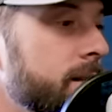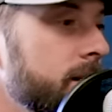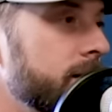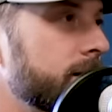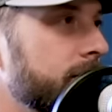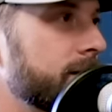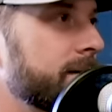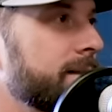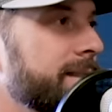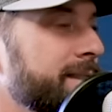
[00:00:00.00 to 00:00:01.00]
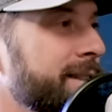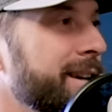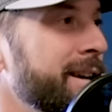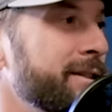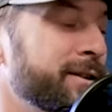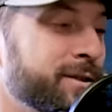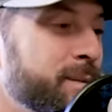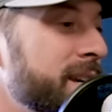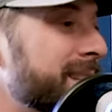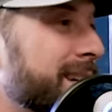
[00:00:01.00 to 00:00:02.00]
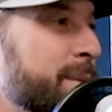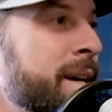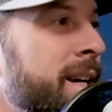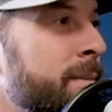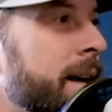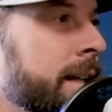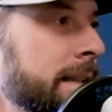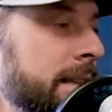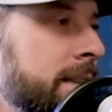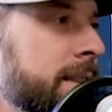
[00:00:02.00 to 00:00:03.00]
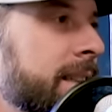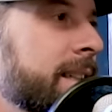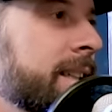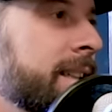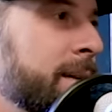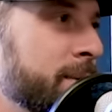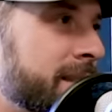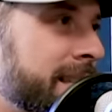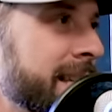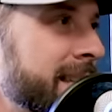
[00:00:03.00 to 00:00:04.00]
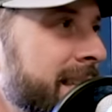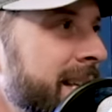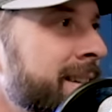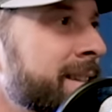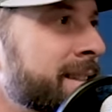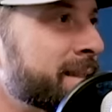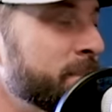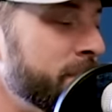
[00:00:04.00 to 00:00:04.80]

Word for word: see it. It's brutal. There's some days I come in and I'm like, ooh, ooh. I'm just gonna sit here and,